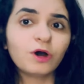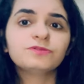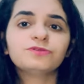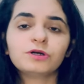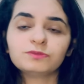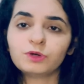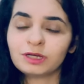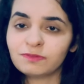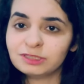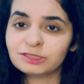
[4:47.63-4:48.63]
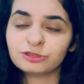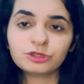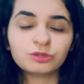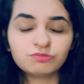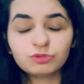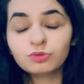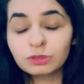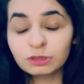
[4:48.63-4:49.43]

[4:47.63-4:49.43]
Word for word: or for whatever reason your you,